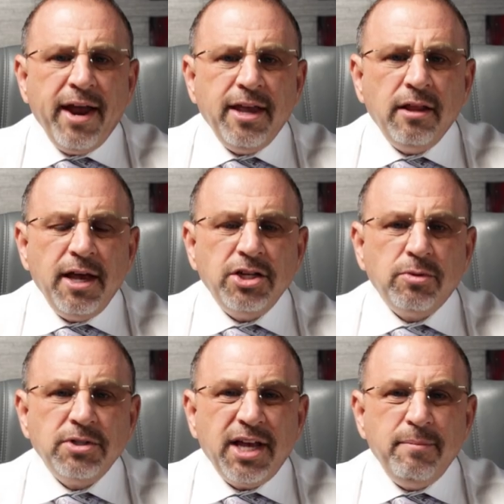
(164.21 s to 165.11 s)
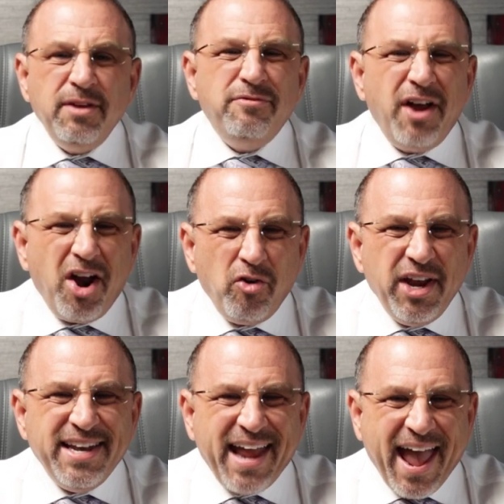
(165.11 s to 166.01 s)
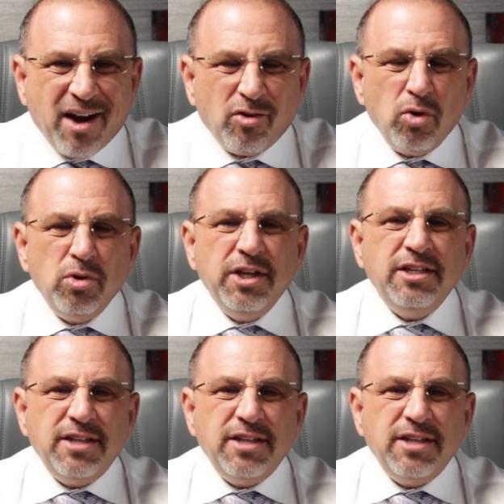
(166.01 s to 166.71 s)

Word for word: regulation was had to be very narrowly